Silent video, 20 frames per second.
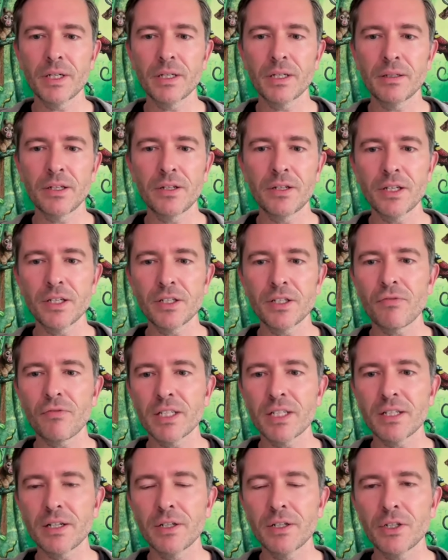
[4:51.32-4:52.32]
New Year's
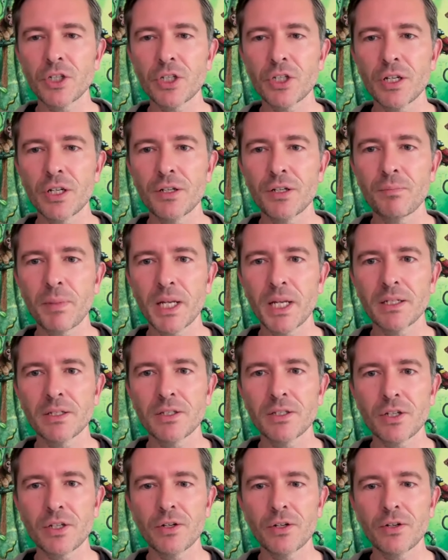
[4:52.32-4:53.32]
resolution had
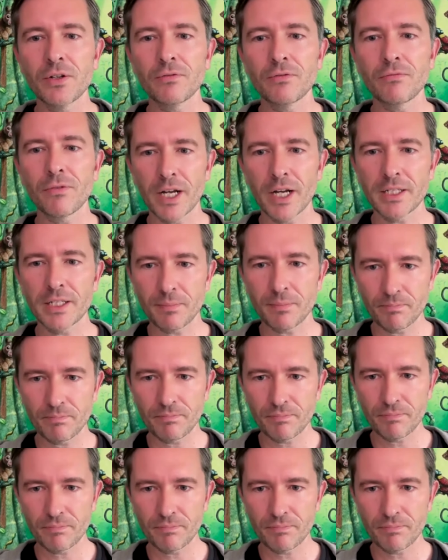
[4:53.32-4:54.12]
been to write a